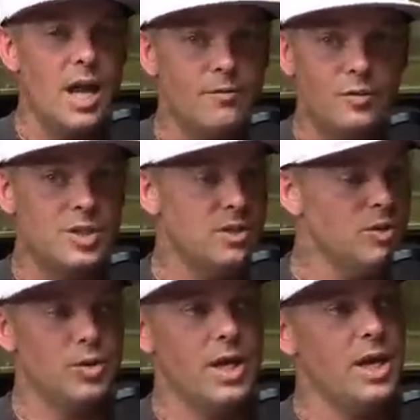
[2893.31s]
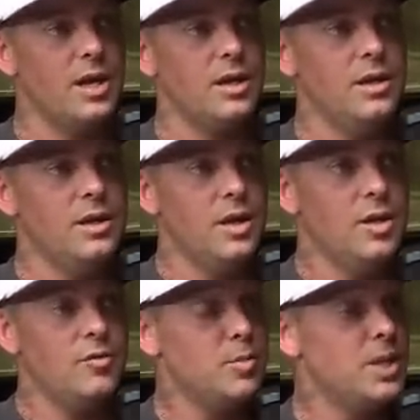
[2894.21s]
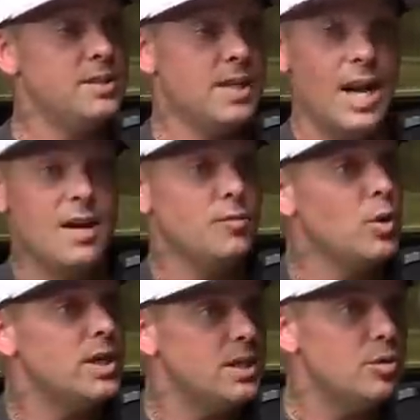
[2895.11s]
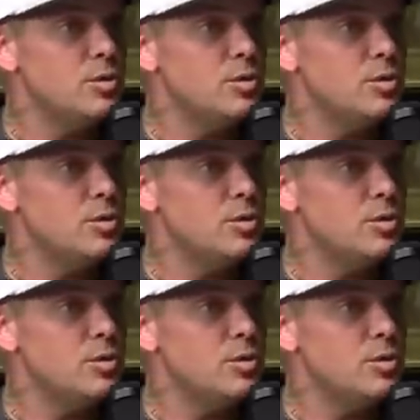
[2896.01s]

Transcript: every single day yeah. from kids that I have no idea who